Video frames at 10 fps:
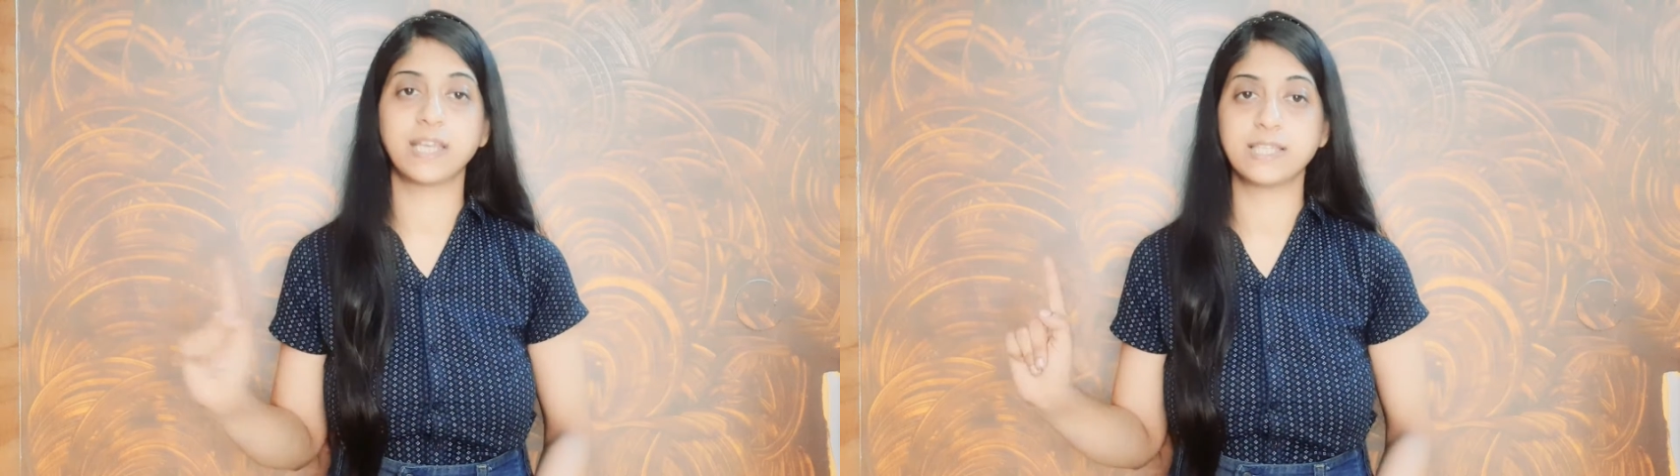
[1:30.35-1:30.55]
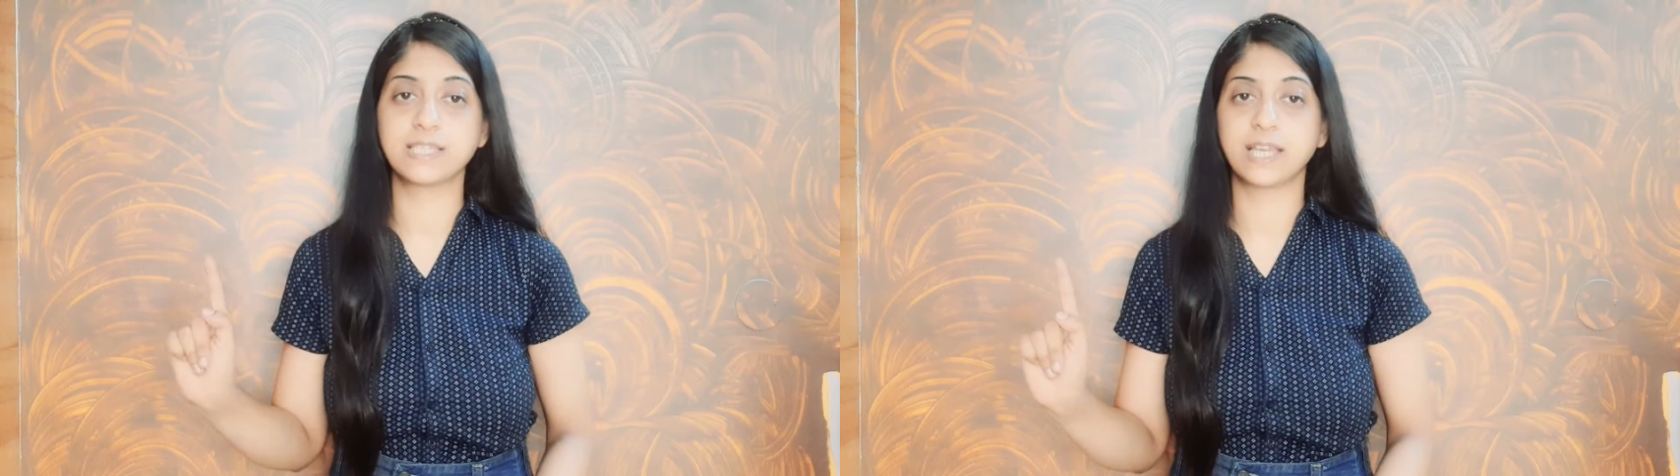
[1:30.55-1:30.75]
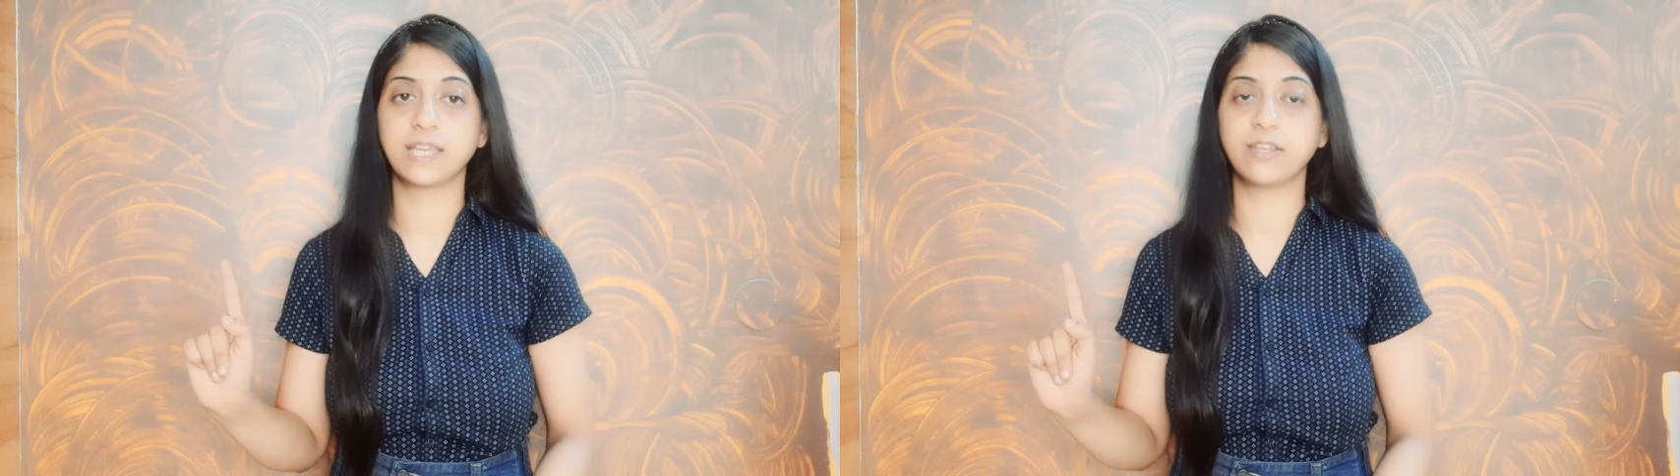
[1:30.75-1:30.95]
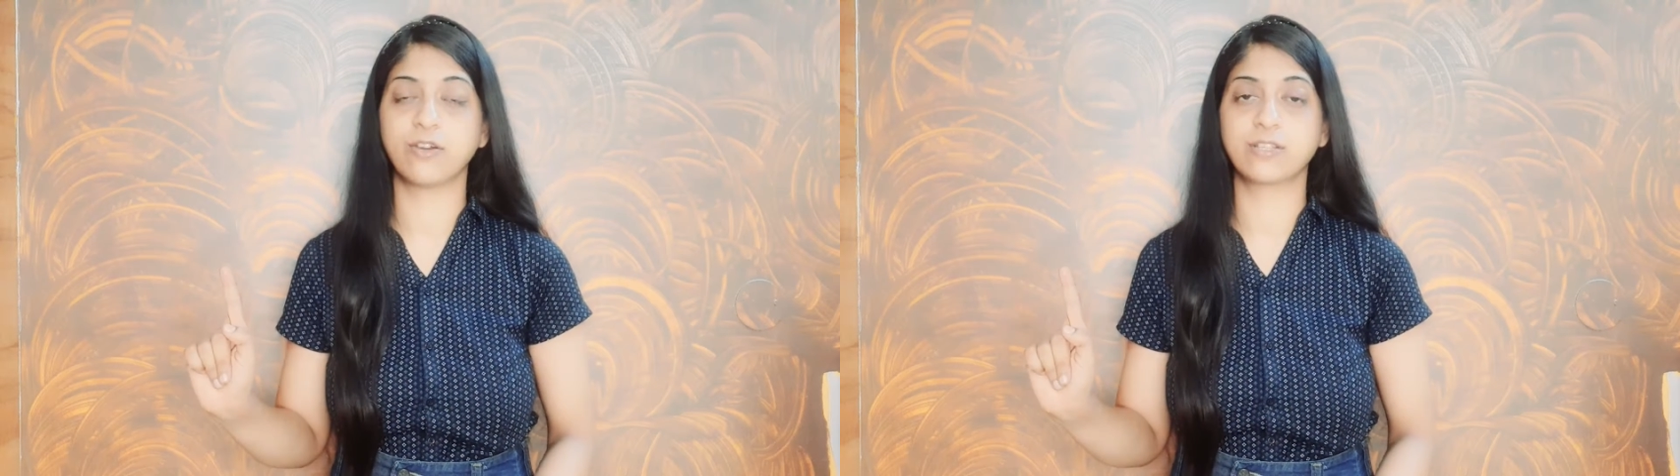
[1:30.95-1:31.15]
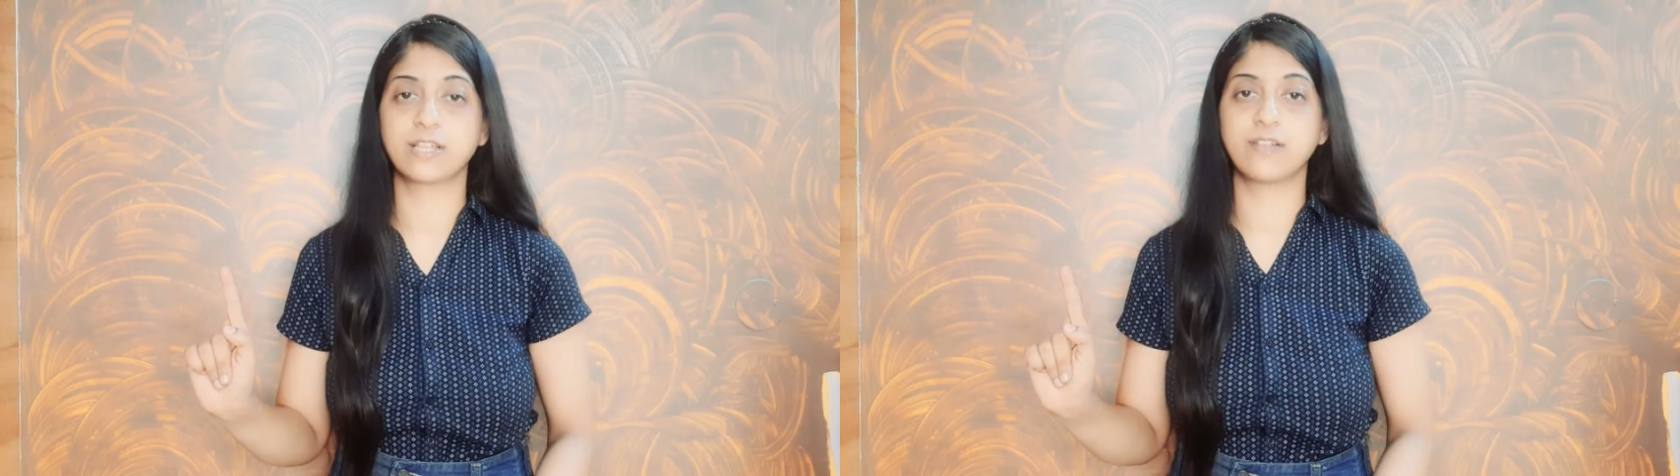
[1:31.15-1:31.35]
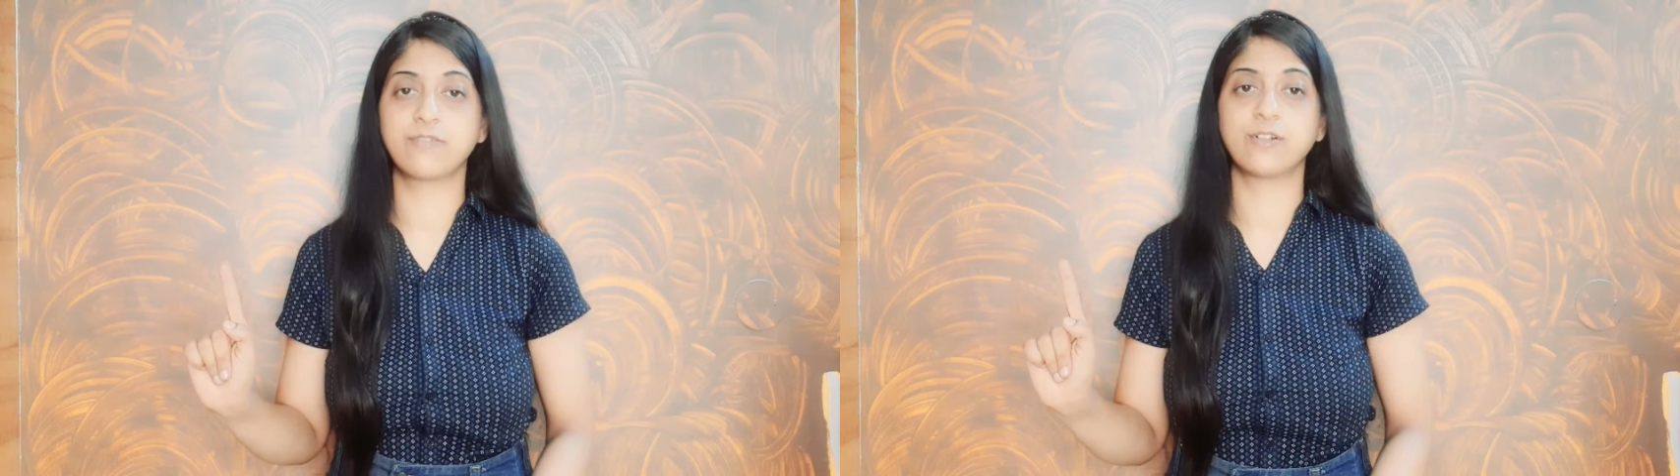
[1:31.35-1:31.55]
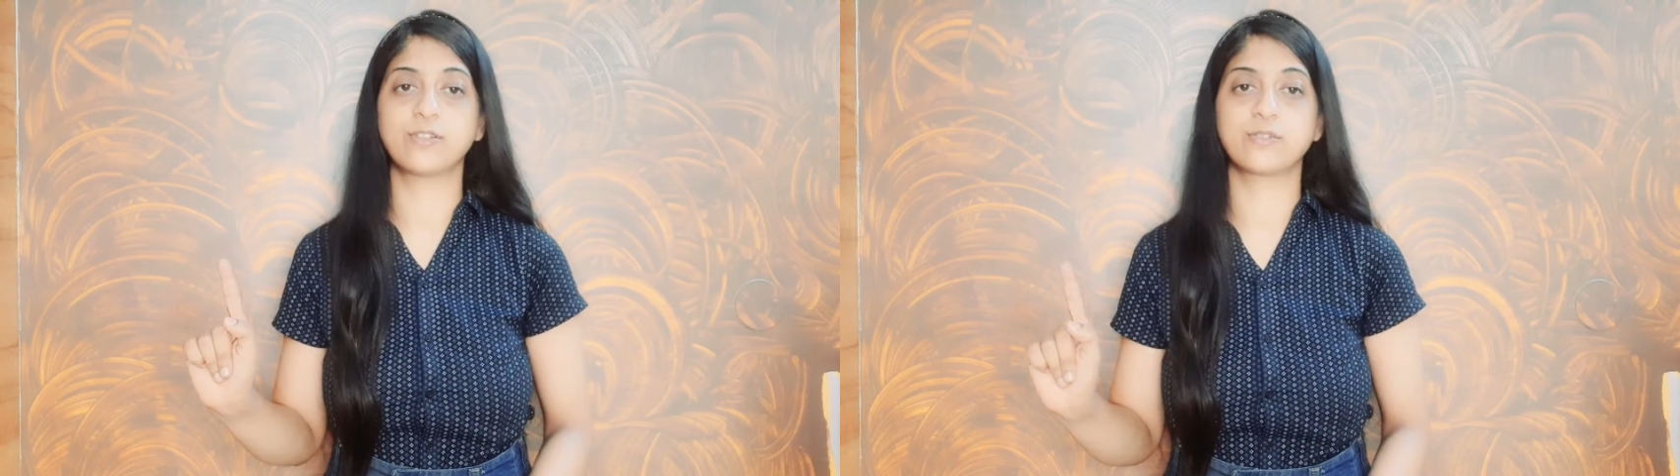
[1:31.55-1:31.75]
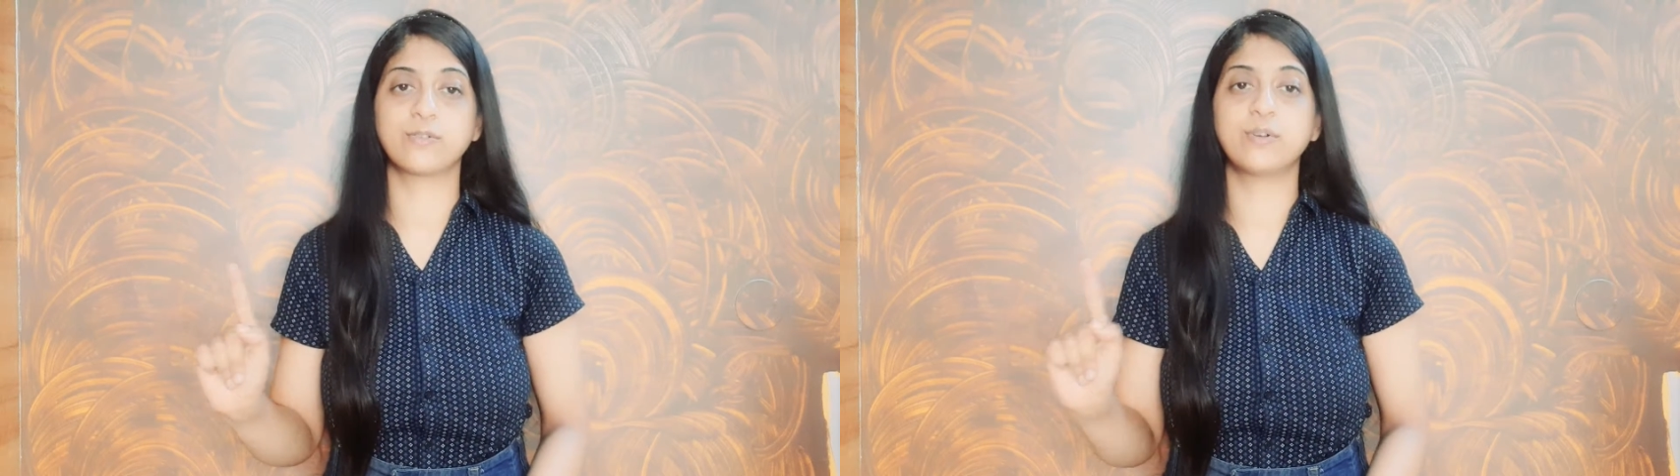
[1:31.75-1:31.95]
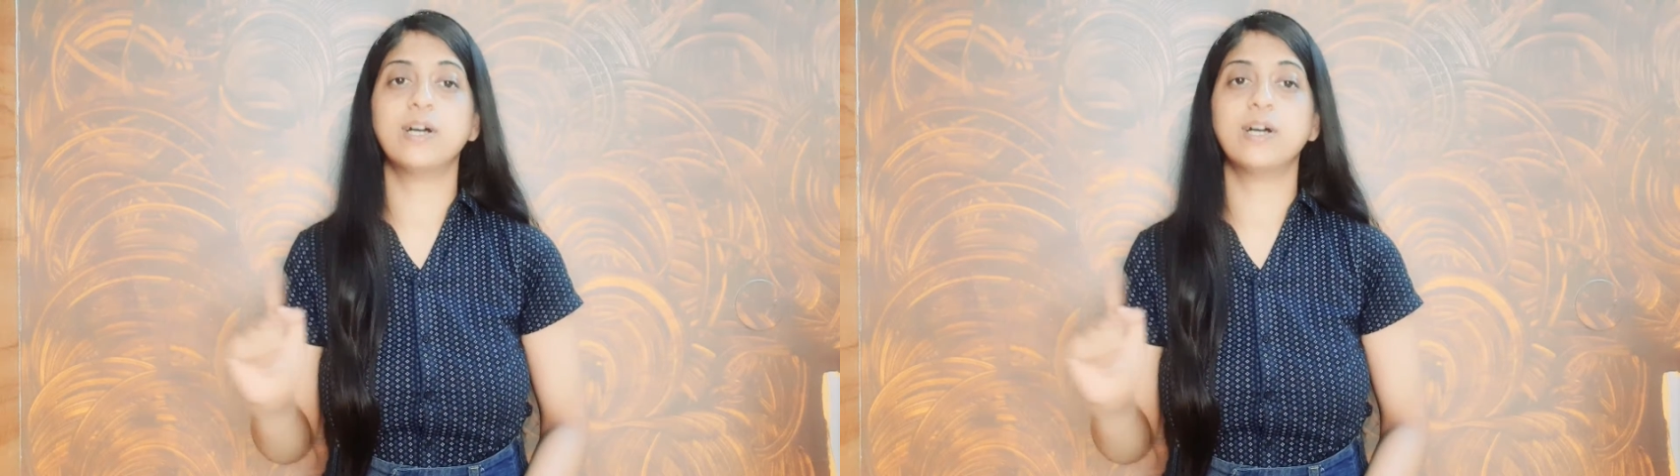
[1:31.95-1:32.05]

inside yourself also